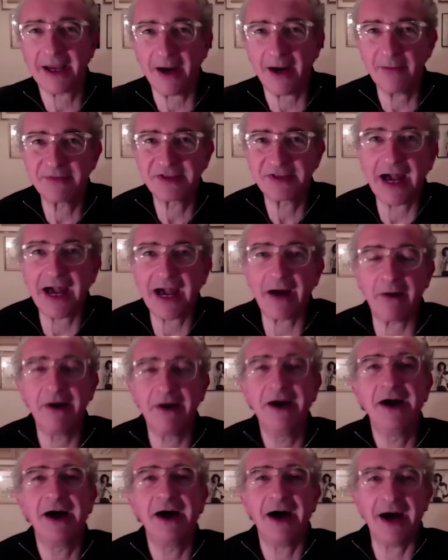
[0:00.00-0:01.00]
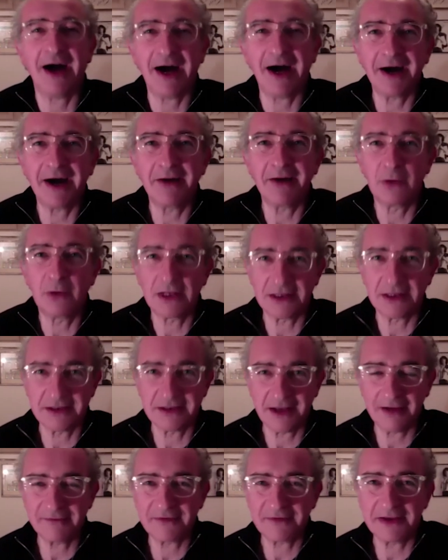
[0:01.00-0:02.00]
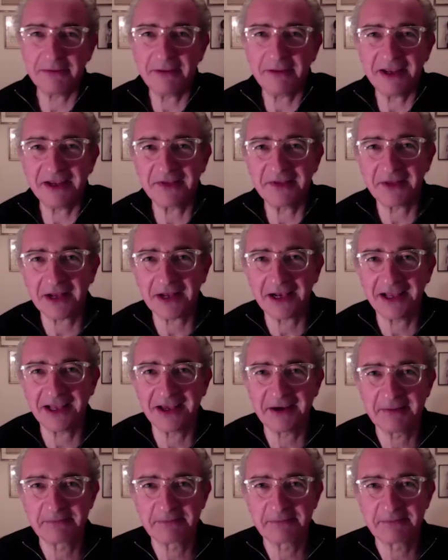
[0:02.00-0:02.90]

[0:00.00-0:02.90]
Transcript: comes out, uh, we'll hopefully be in the clear.